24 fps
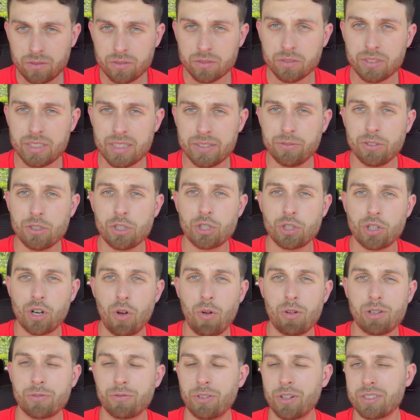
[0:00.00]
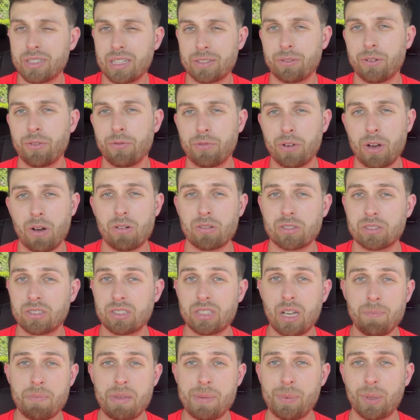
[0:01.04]
different strokes for different folks.
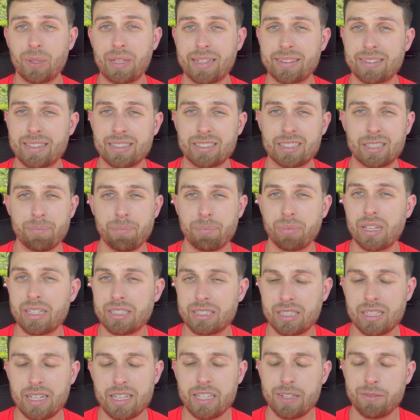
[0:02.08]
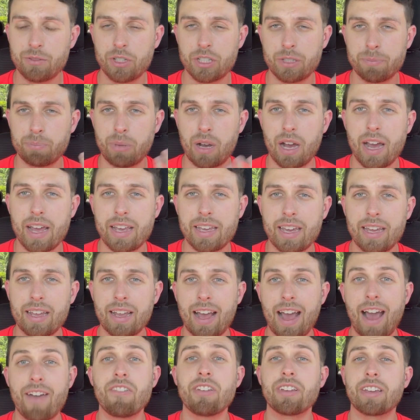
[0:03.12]
Some people like the simplicity of just buying it,
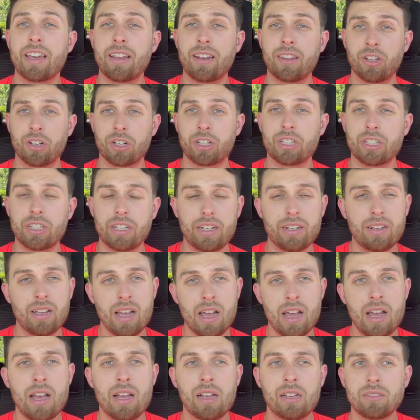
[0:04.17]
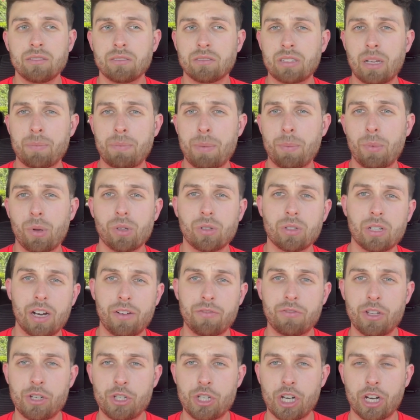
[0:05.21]
having it, and they're good. Some people
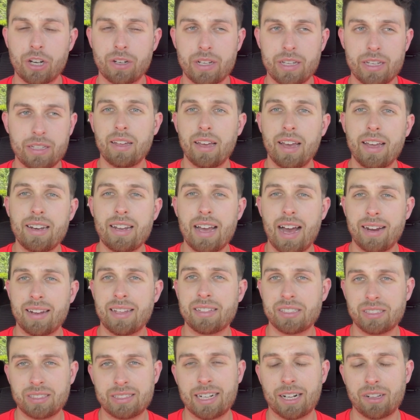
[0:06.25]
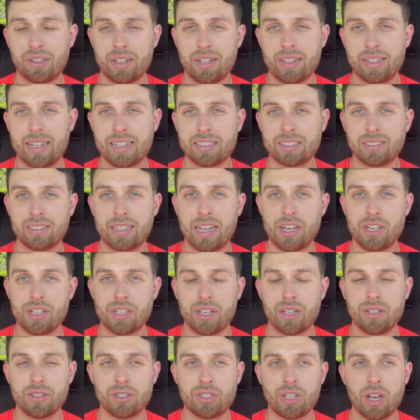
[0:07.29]
love the journey and not necessarily the
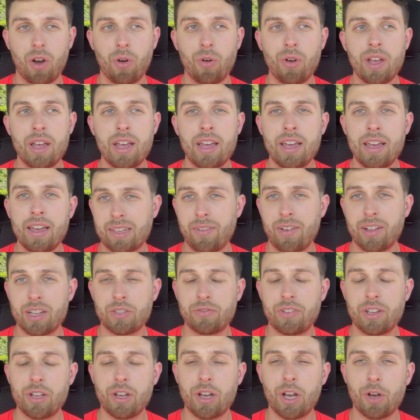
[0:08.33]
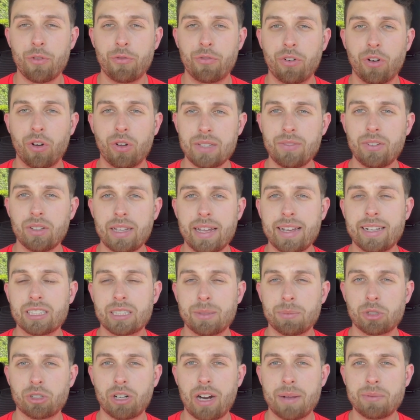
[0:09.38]
destination. So if you found this video helpful, leave a like and
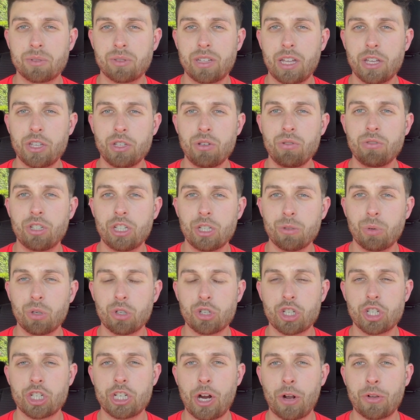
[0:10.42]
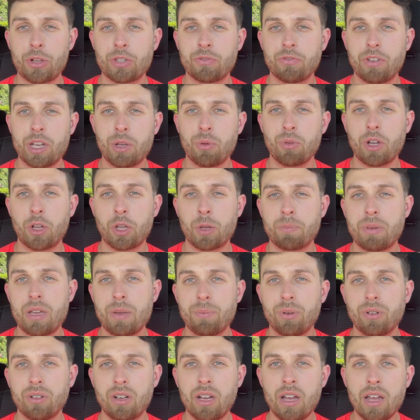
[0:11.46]
subscribe so that YouTube will share this video with other people,